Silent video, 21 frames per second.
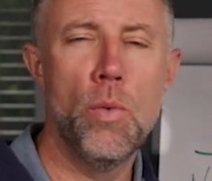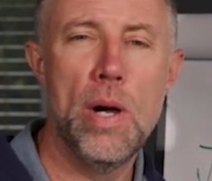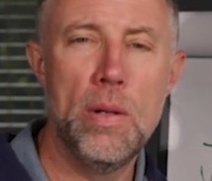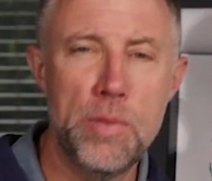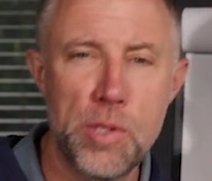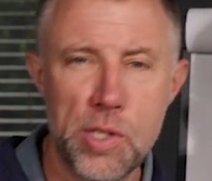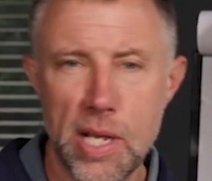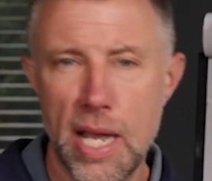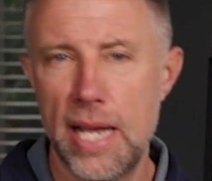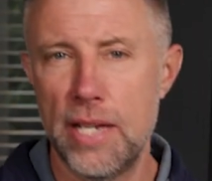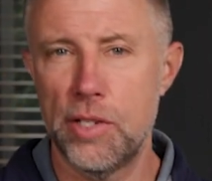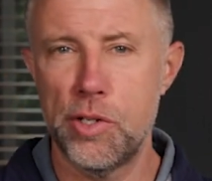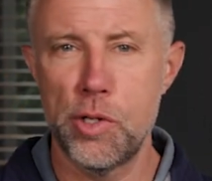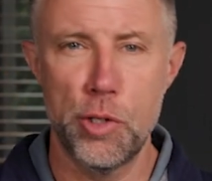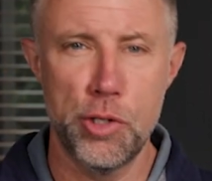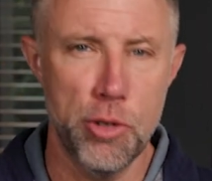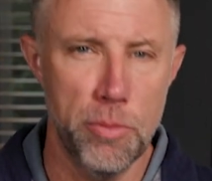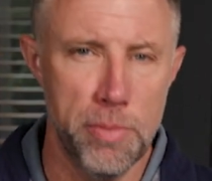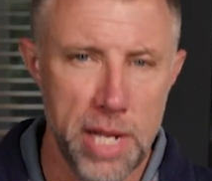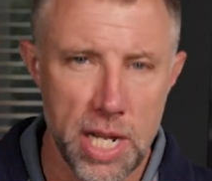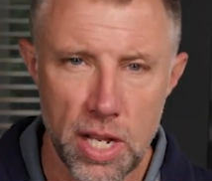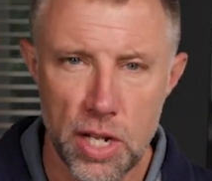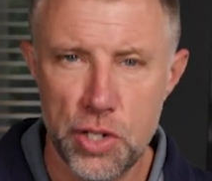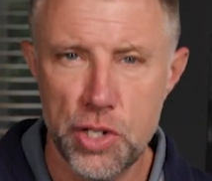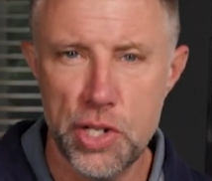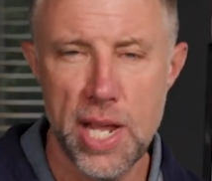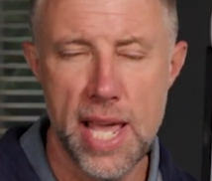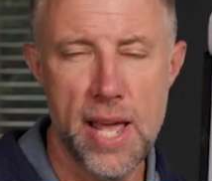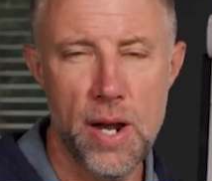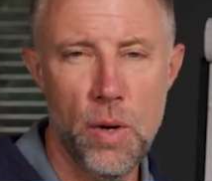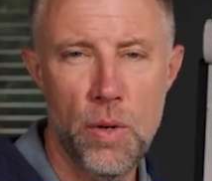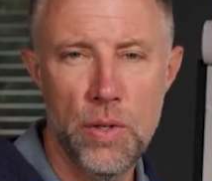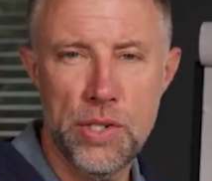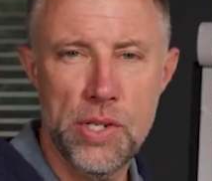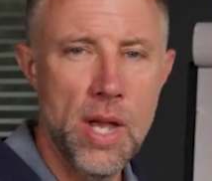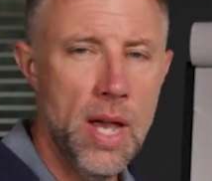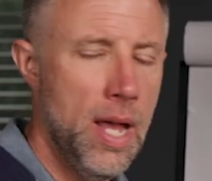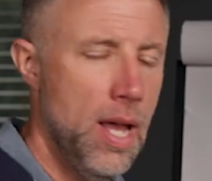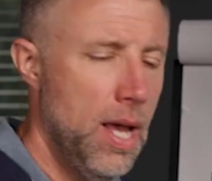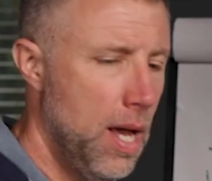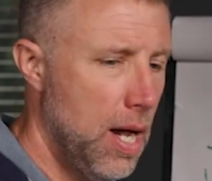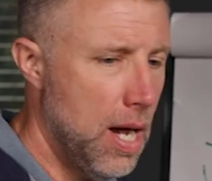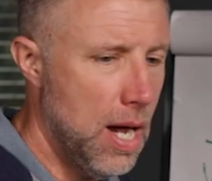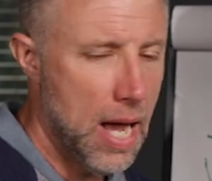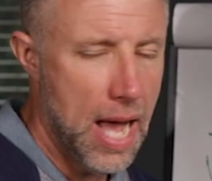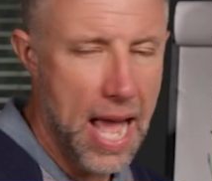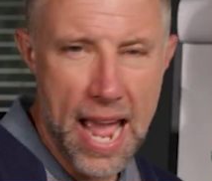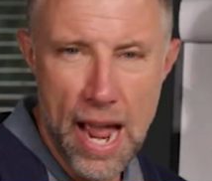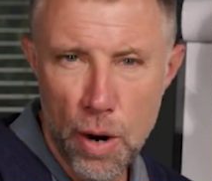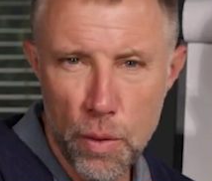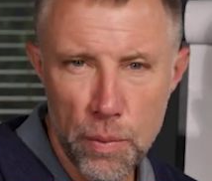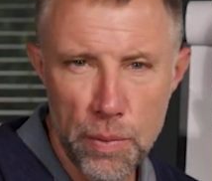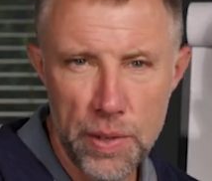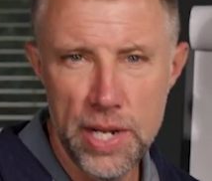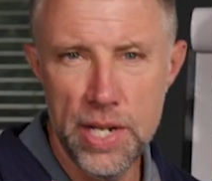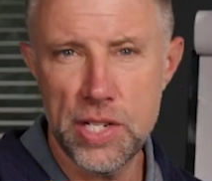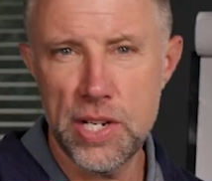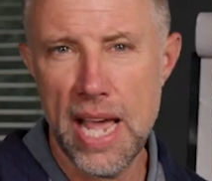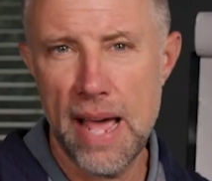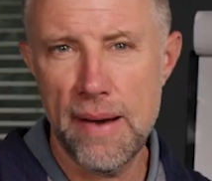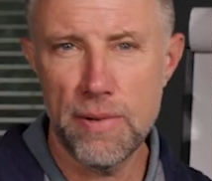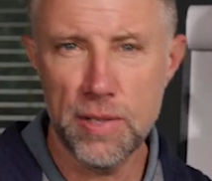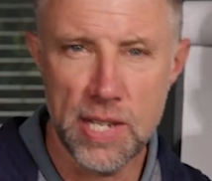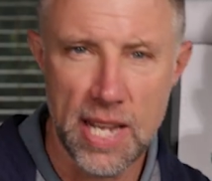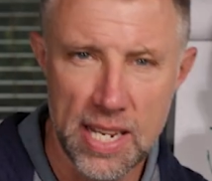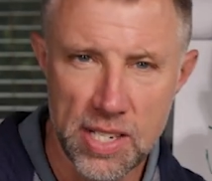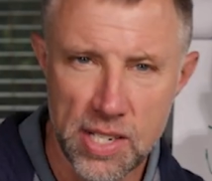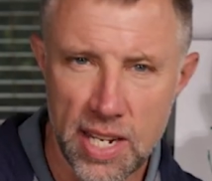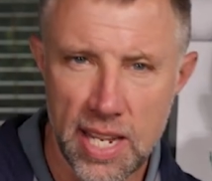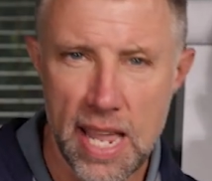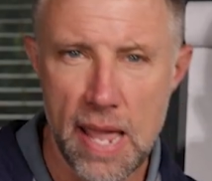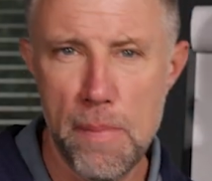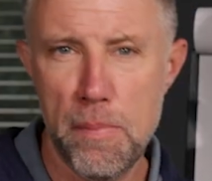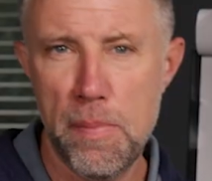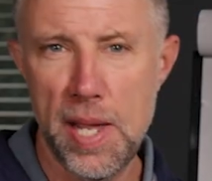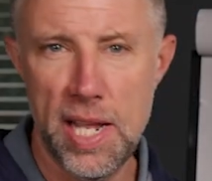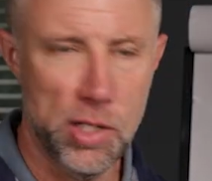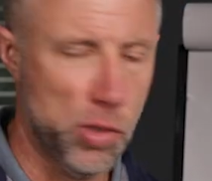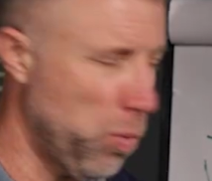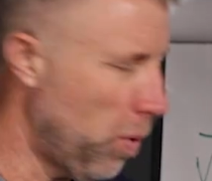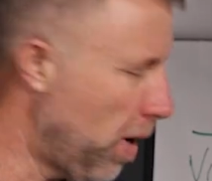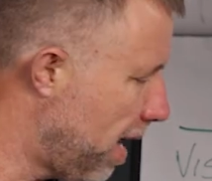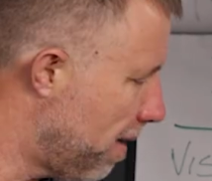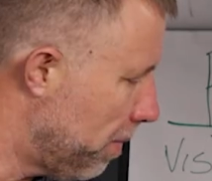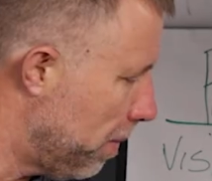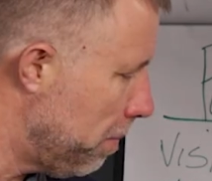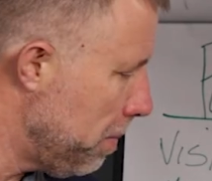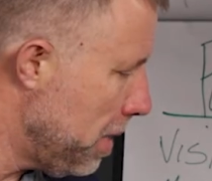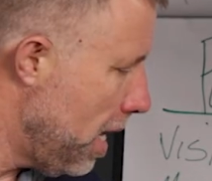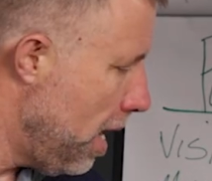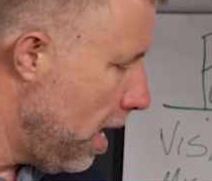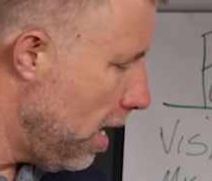websites, social media channels, outreach, advertising campaigns, whatever.